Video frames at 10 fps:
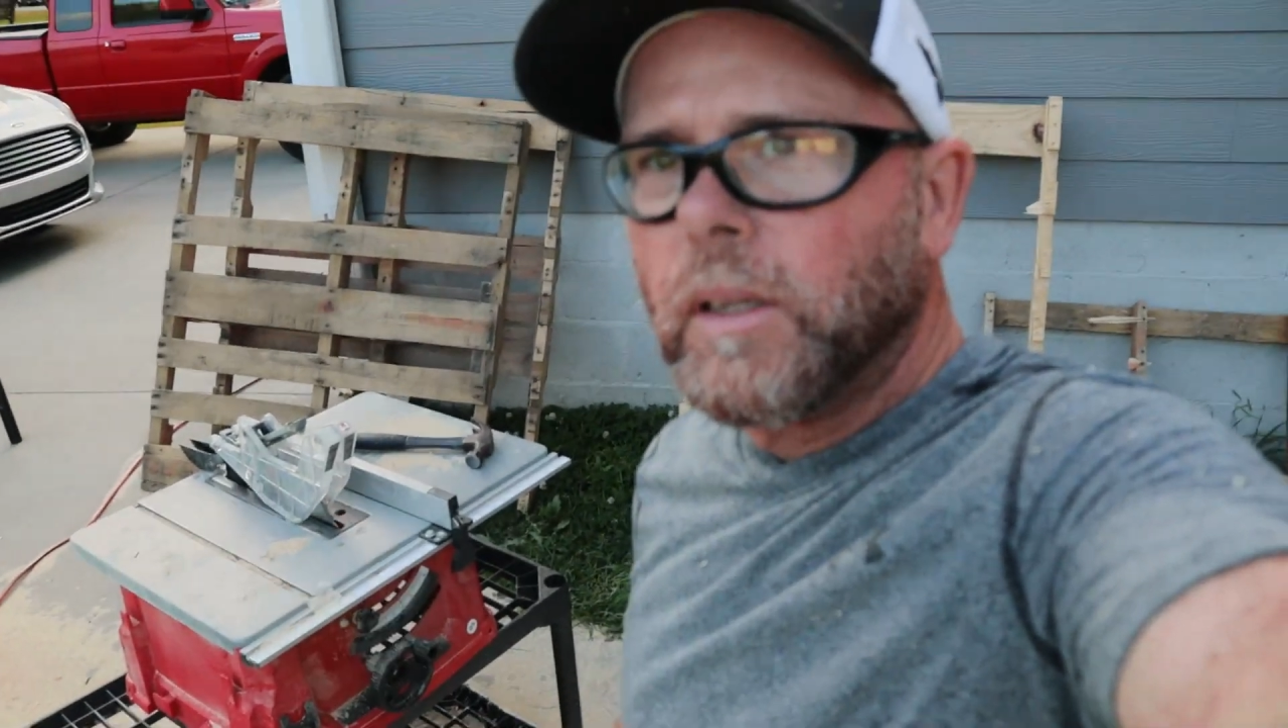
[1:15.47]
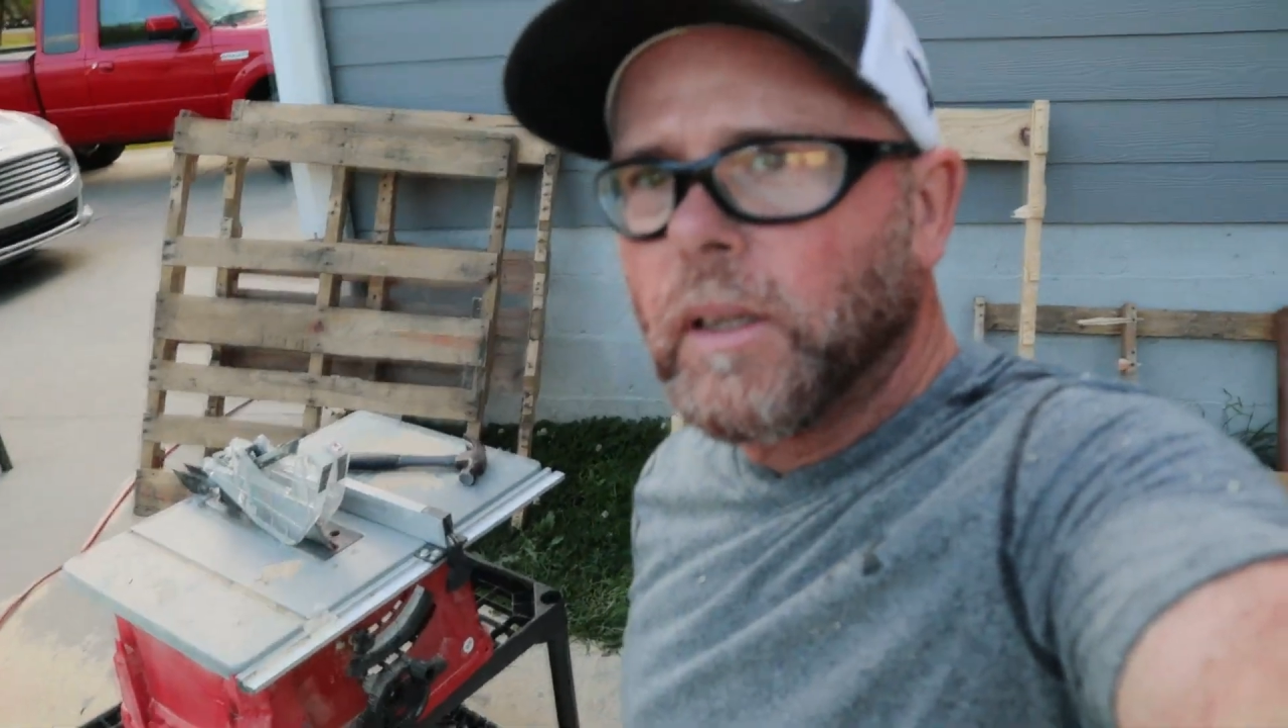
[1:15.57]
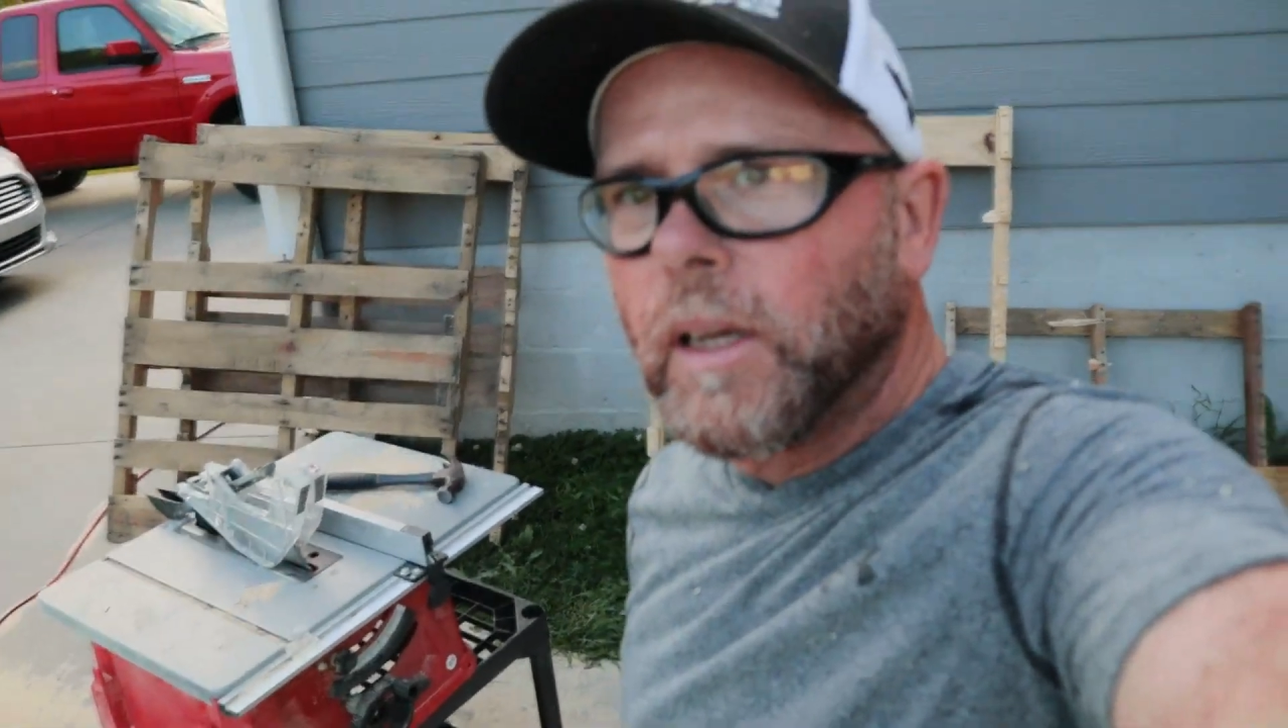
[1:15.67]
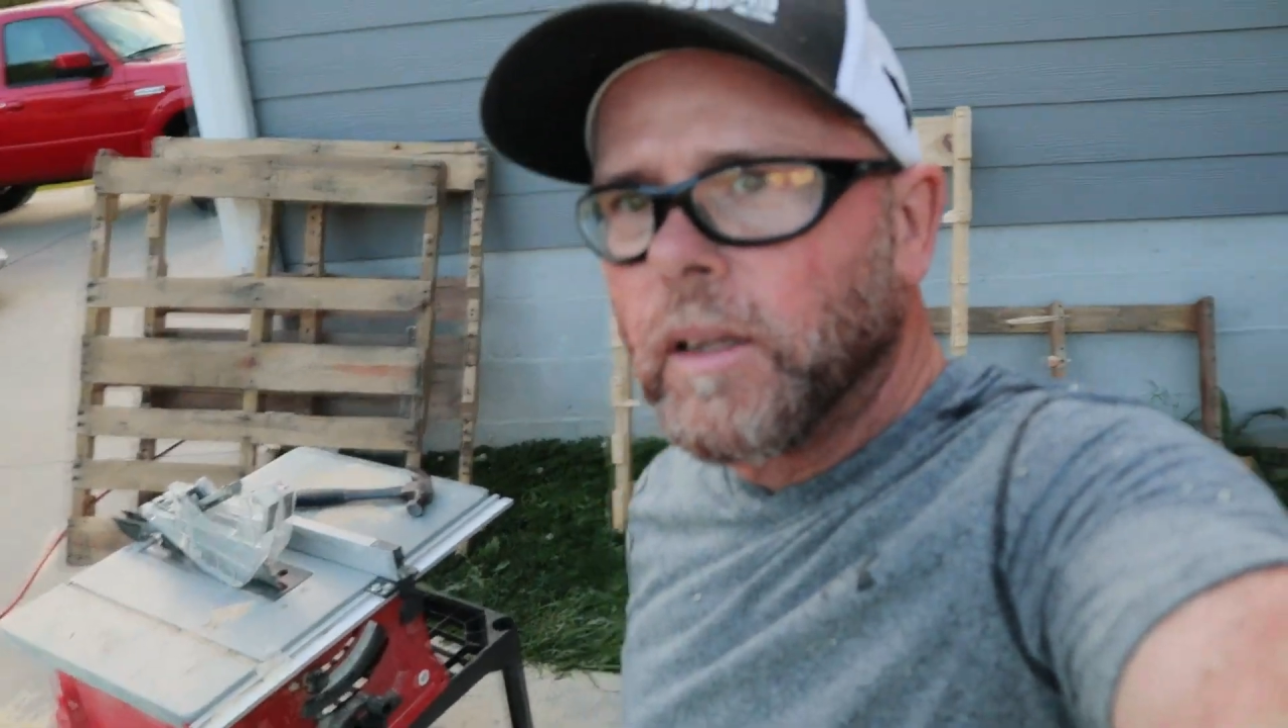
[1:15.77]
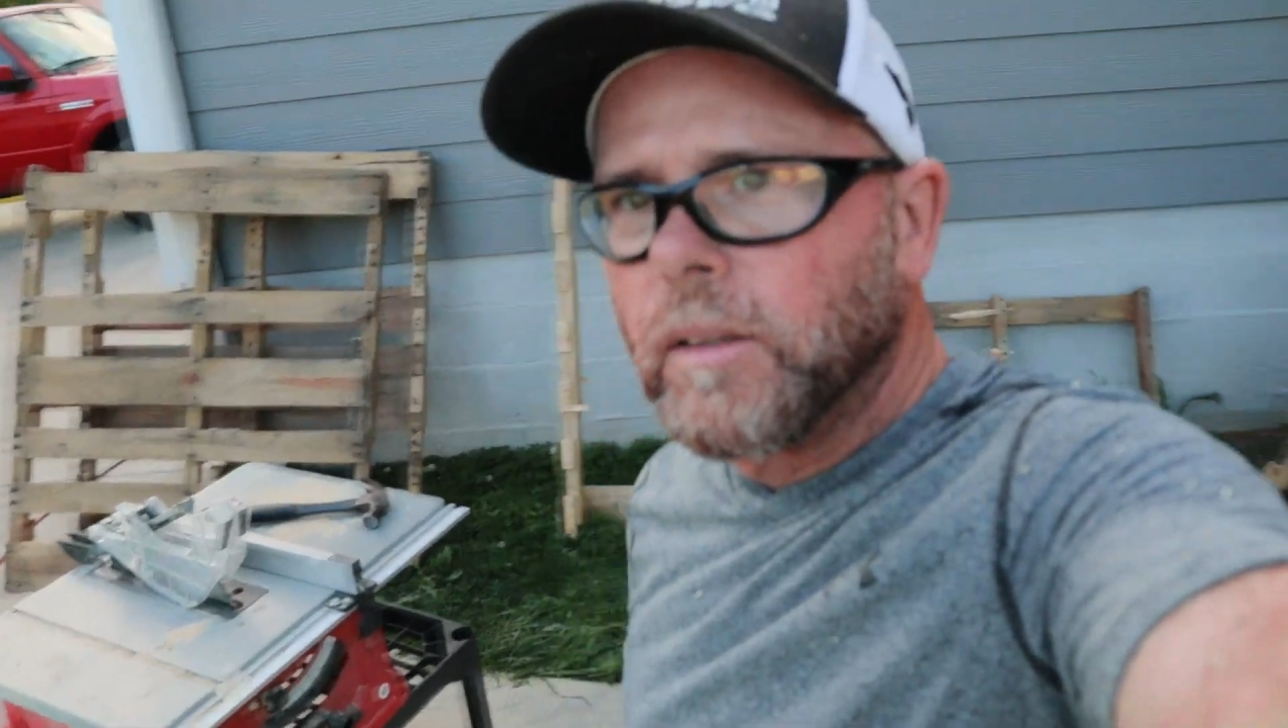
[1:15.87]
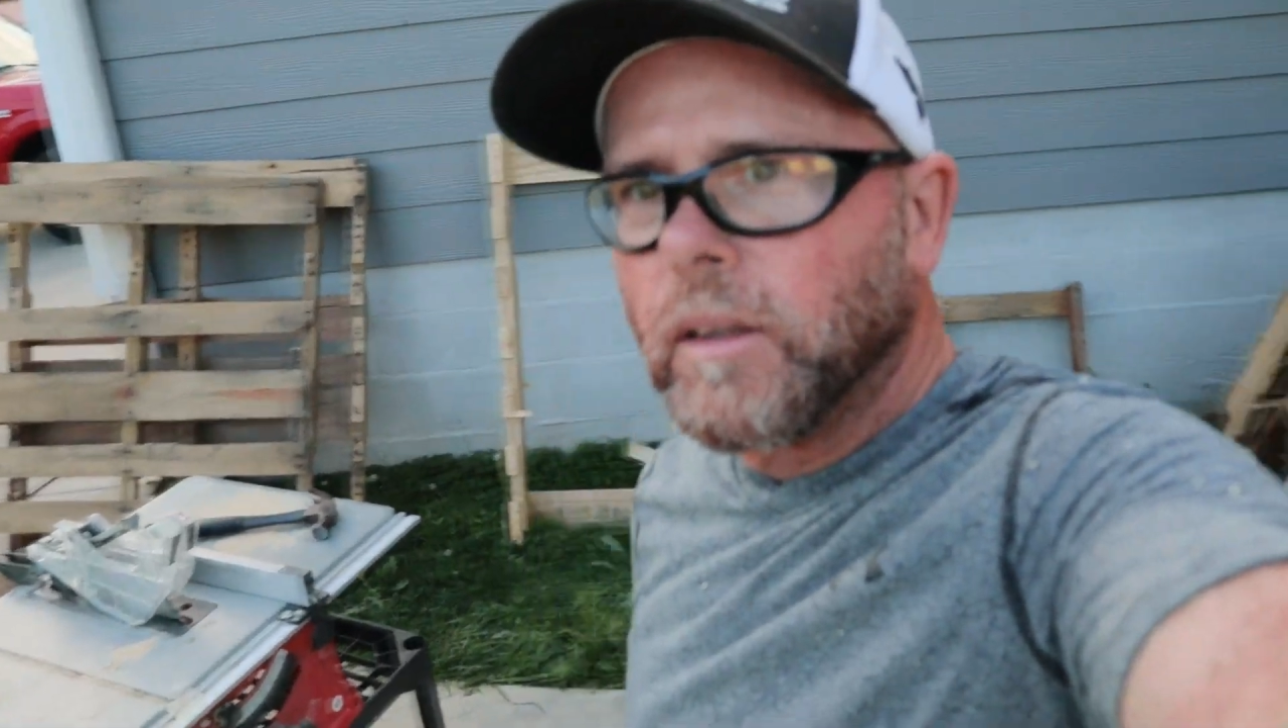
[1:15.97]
Got